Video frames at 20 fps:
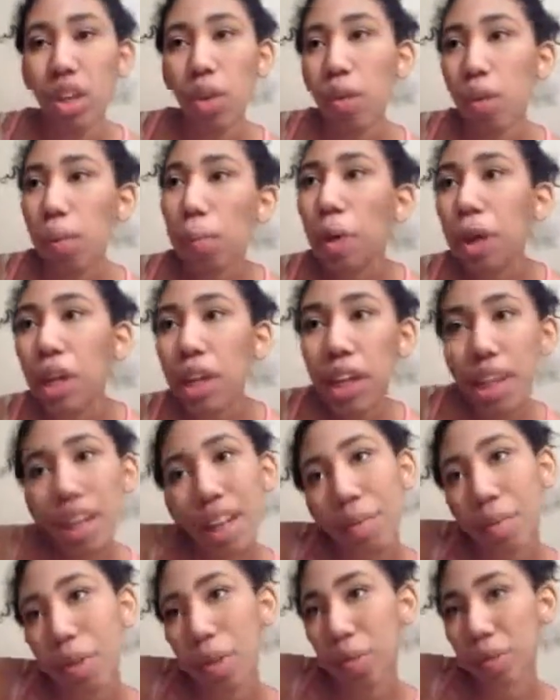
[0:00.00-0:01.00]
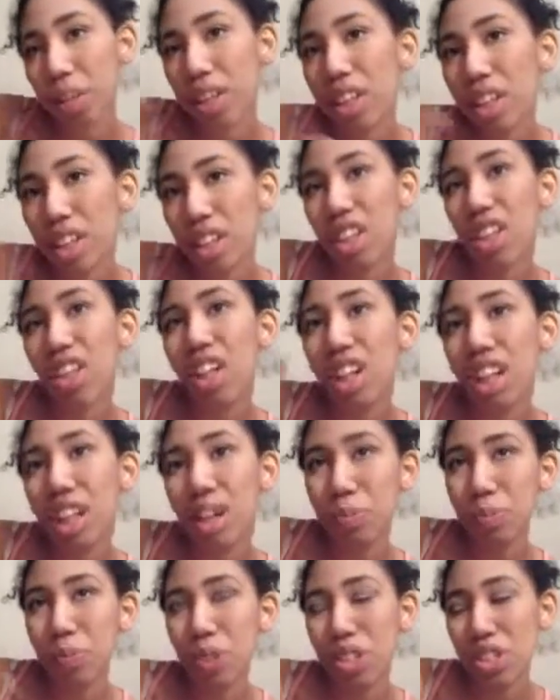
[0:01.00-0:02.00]
look by the camera and be like, look,
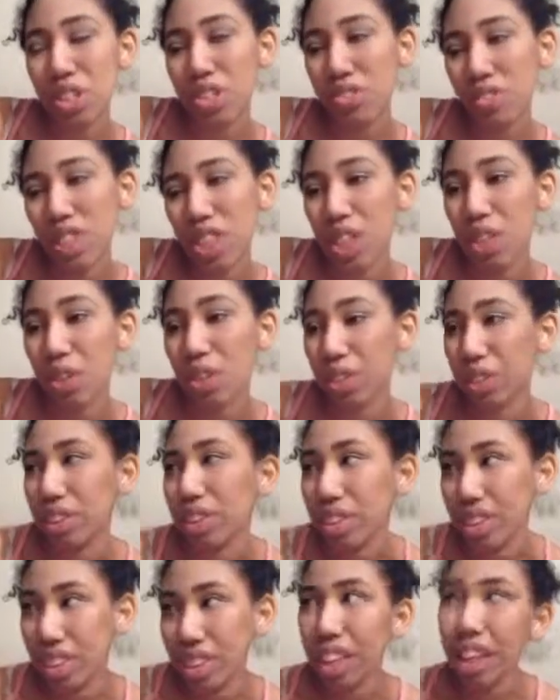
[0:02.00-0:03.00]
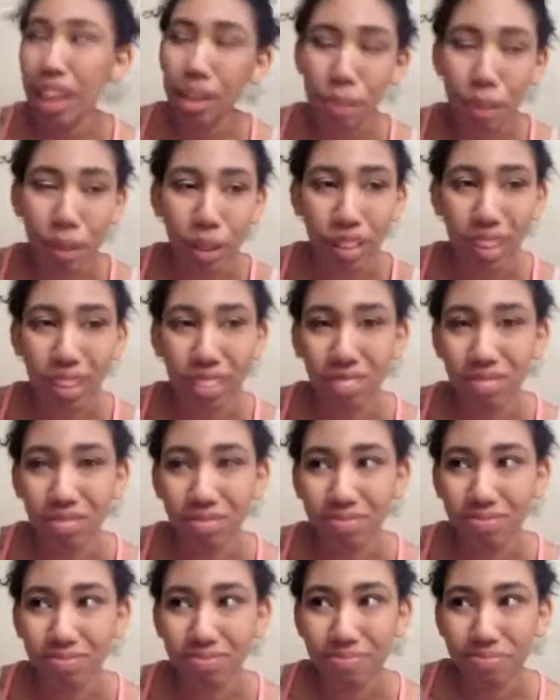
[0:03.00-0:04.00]
I'm watching a video at the library.
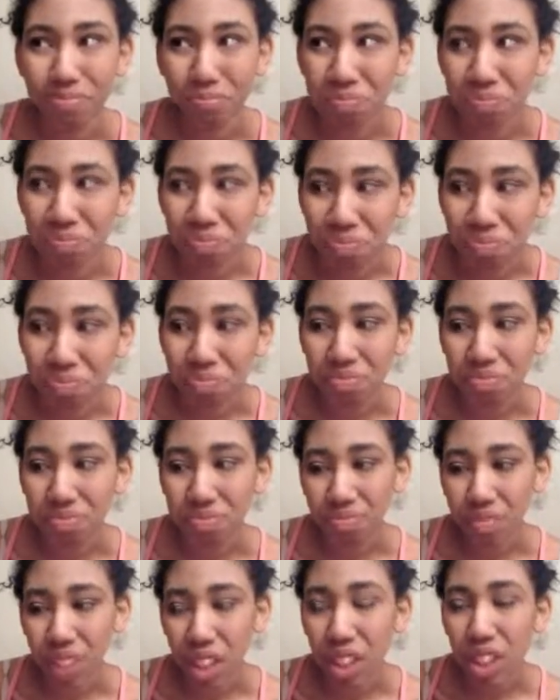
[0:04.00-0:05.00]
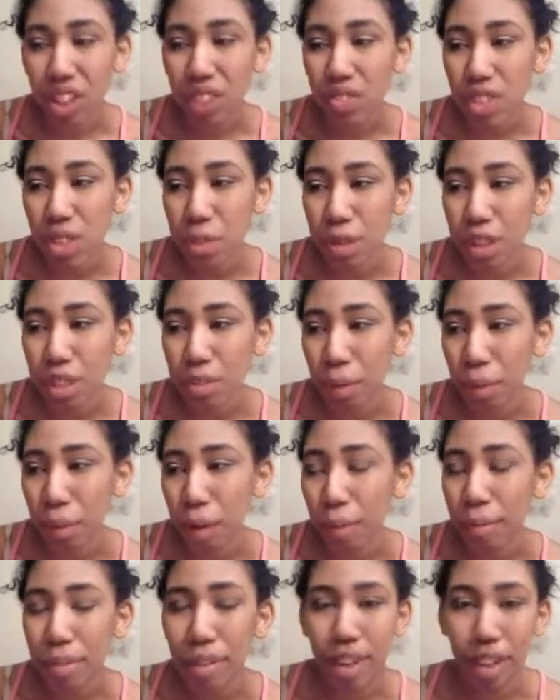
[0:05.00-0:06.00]
I couldn't even speak to my
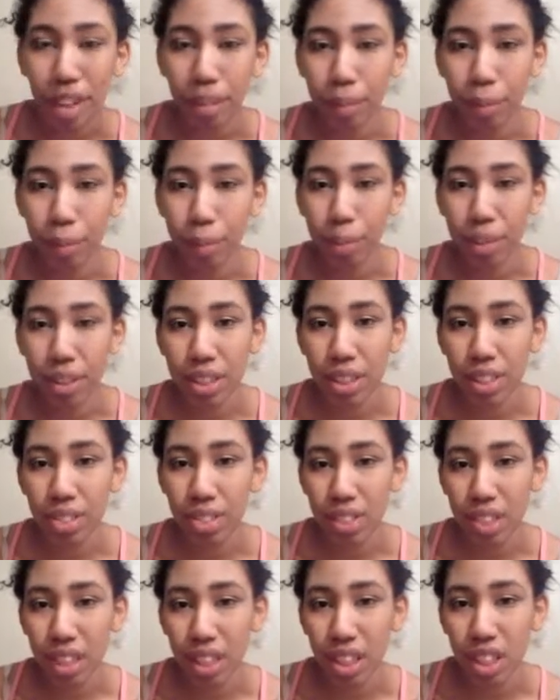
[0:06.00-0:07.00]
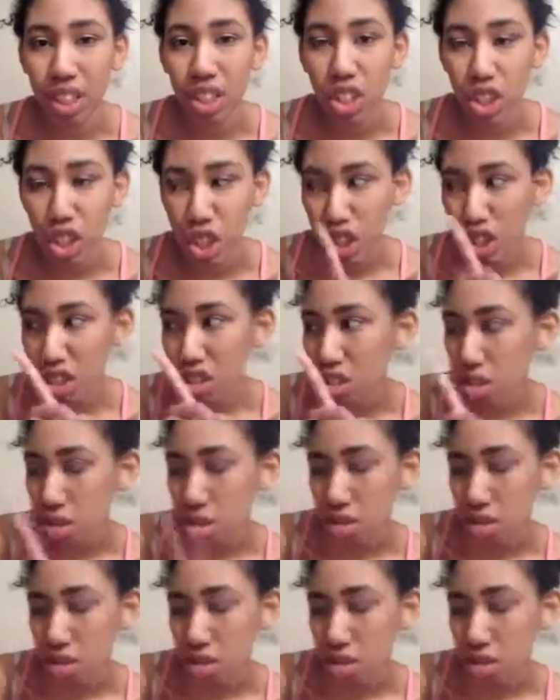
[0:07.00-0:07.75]
mom at the library because it was like shh